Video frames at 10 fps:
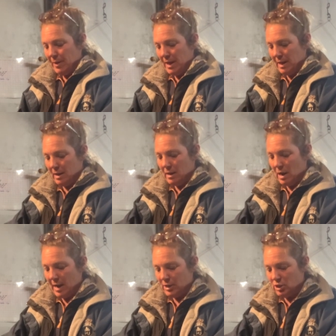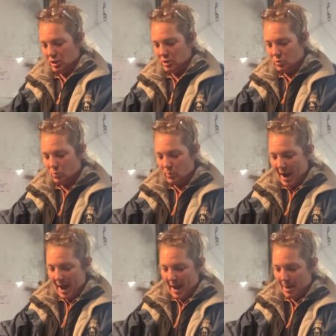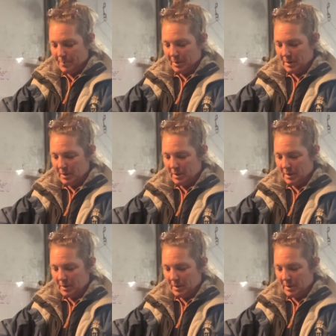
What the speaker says: and I just wrap